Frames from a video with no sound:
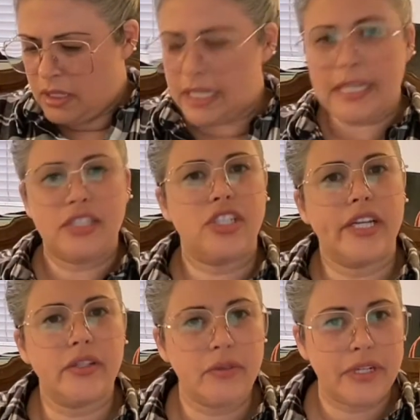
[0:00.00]
like in
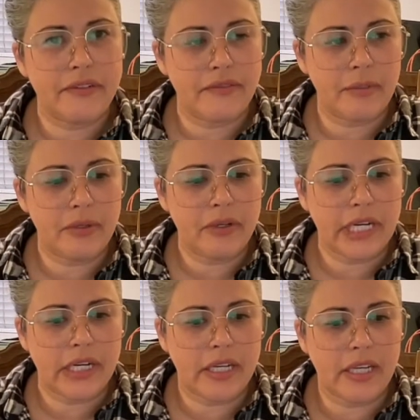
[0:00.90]
January and
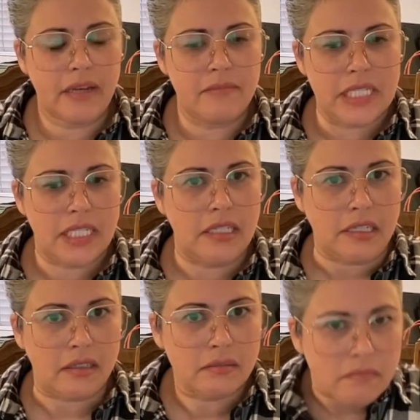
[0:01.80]
February I'm
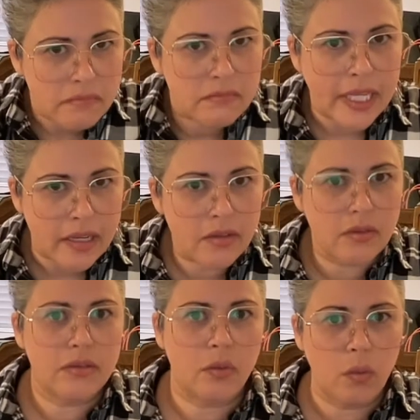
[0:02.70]
needing like
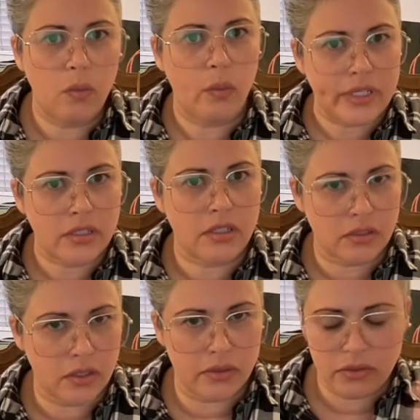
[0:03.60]
winter
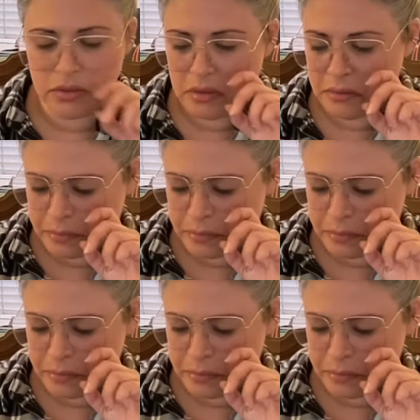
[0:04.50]
clothes.